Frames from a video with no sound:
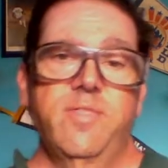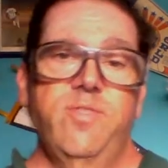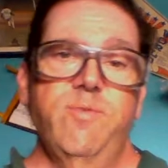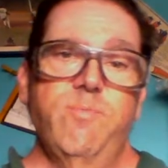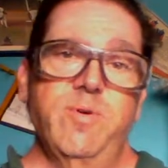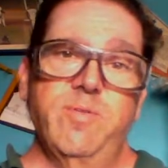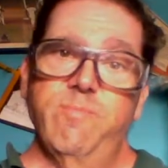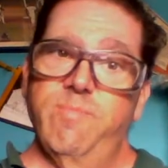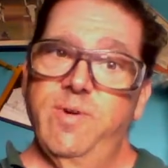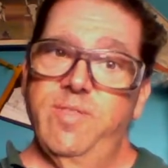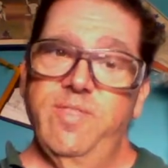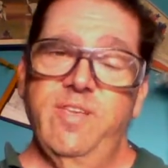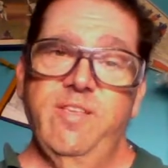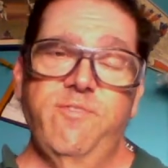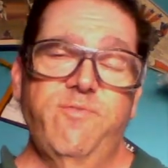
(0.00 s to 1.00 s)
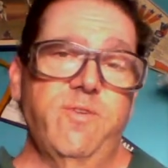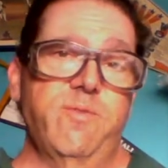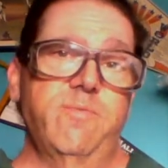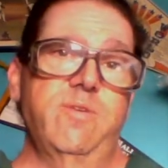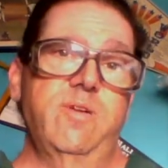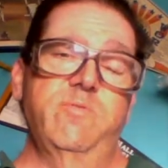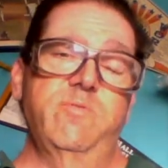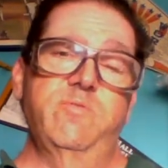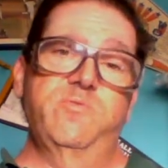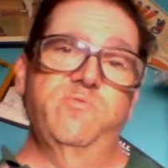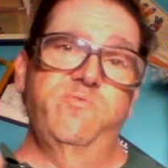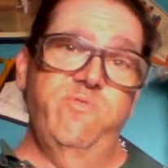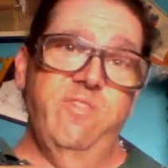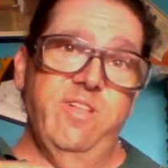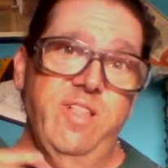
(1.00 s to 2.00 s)
But this film, it was
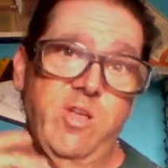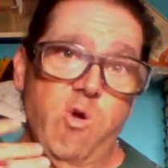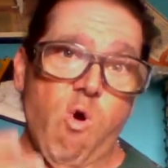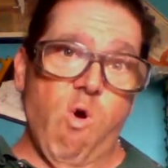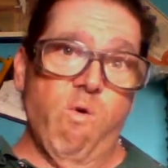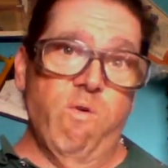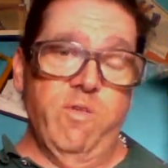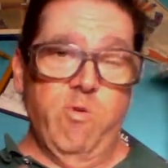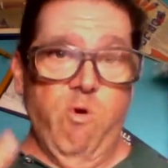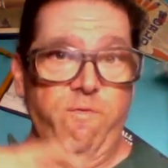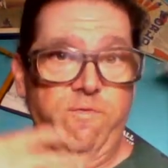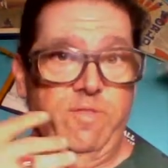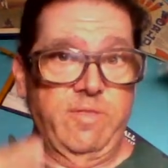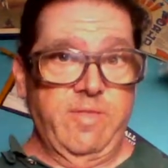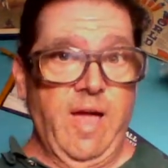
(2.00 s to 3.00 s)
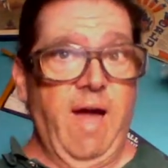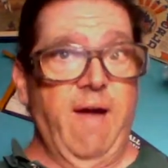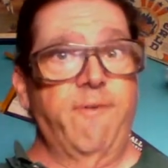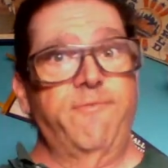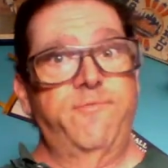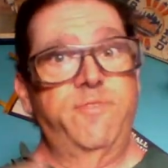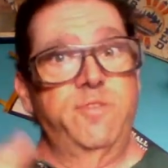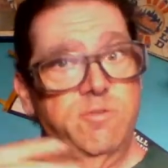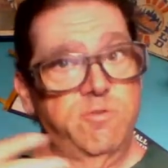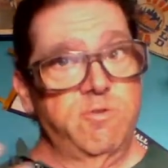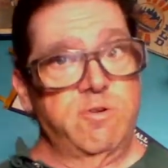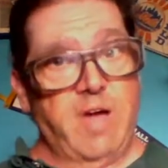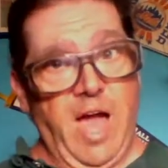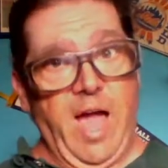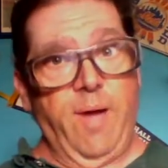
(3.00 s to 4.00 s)
really an over the top physical
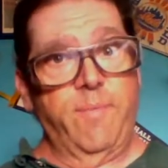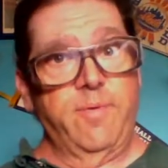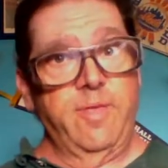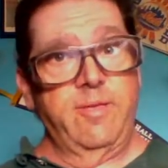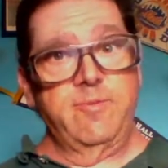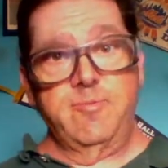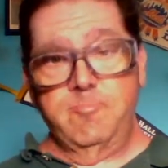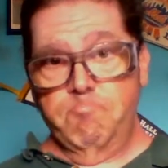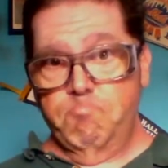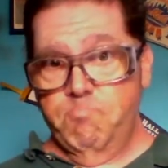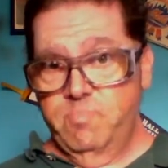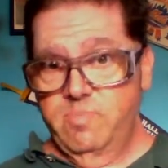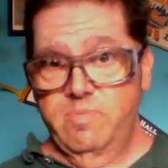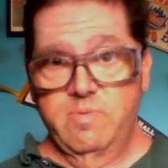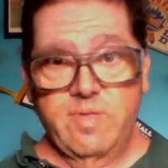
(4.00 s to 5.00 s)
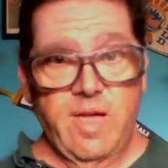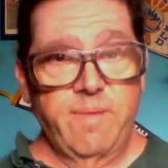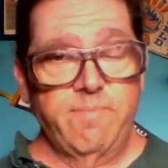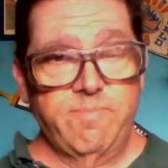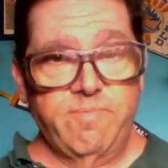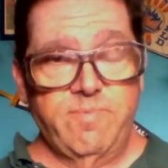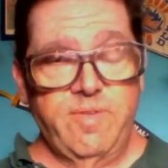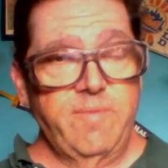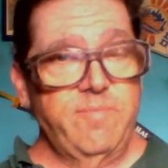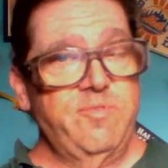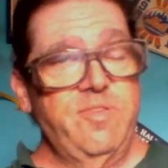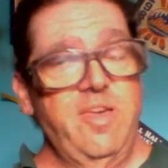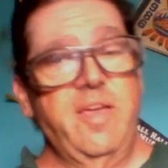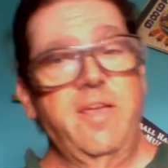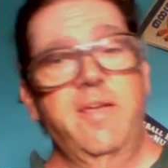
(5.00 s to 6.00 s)
comedy type
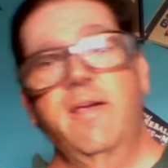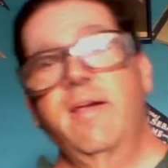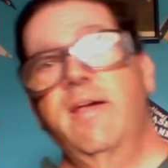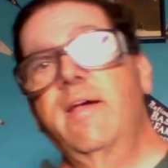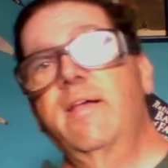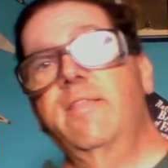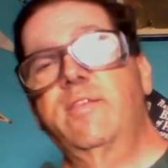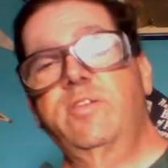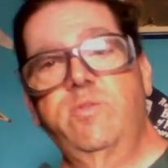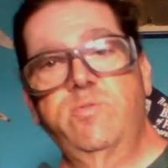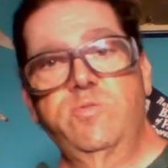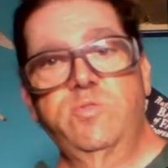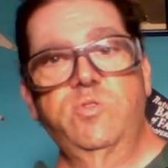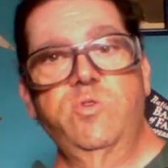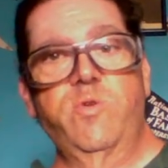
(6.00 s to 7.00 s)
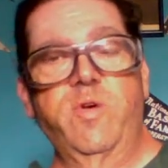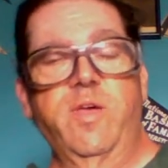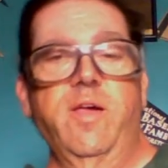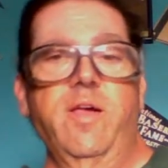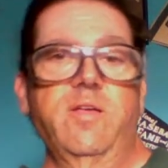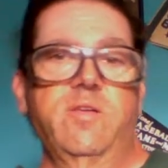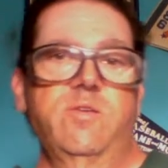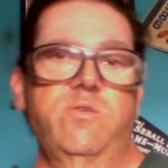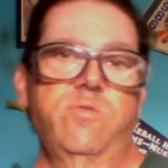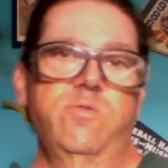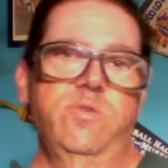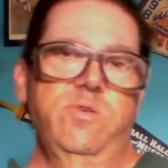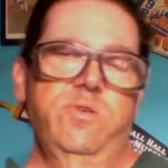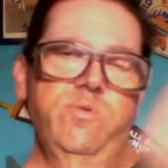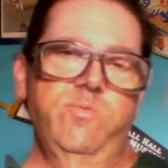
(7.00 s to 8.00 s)
thing that she was doing.
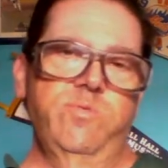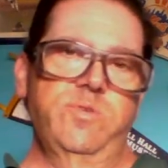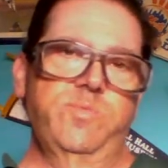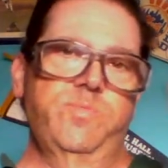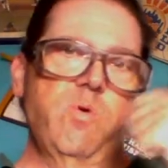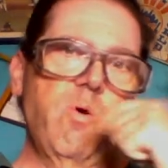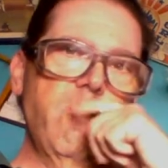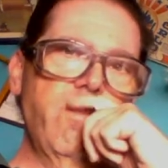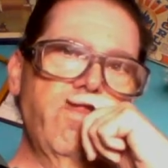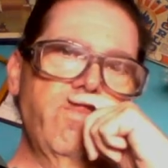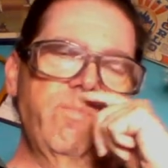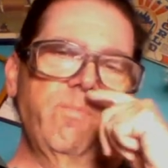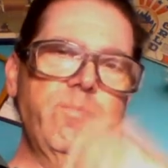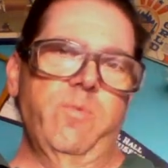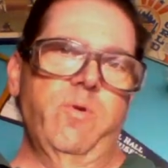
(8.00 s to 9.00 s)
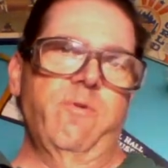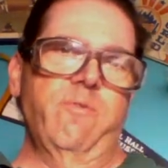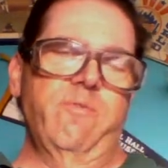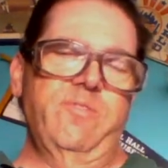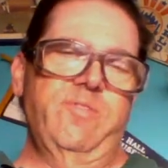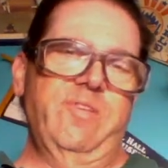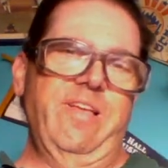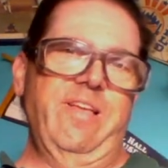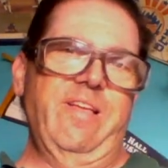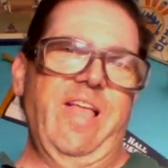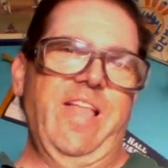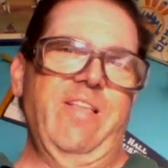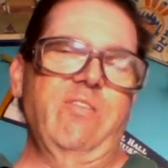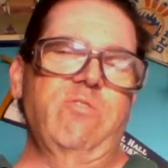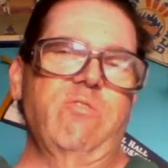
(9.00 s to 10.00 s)
And
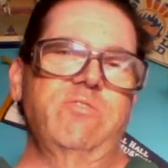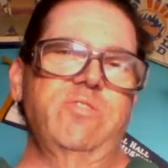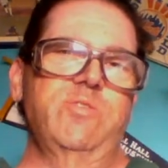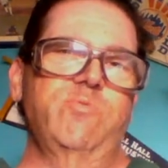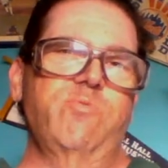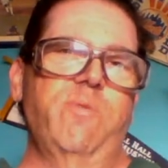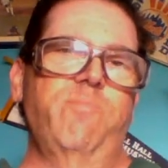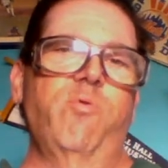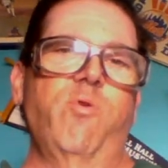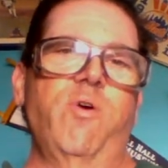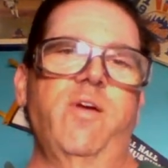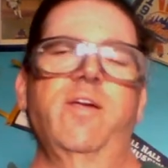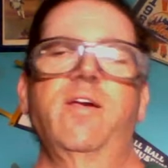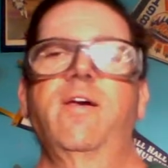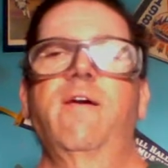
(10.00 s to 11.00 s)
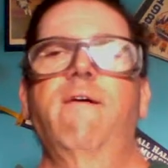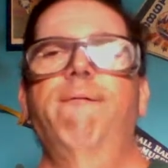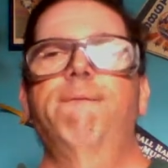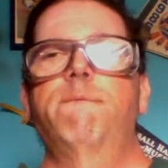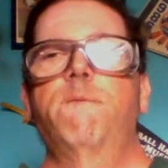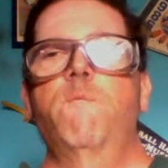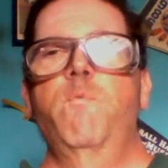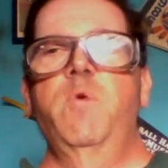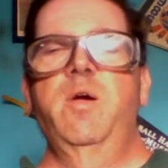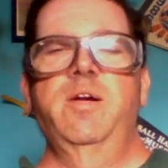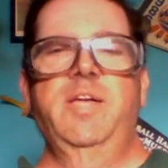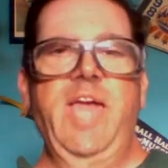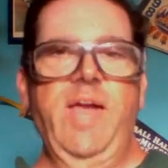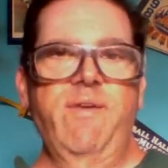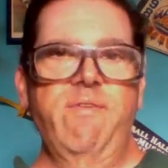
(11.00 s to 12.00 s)
there's also this one point
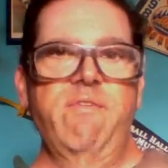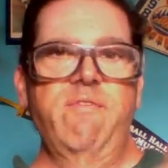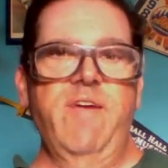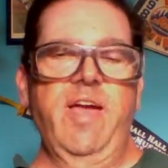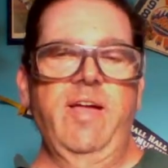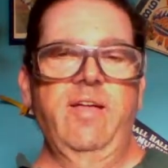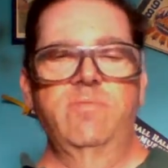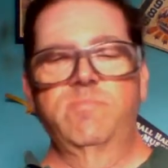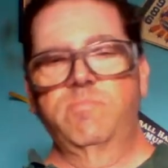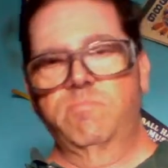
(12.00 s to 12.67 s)
where Cary Grant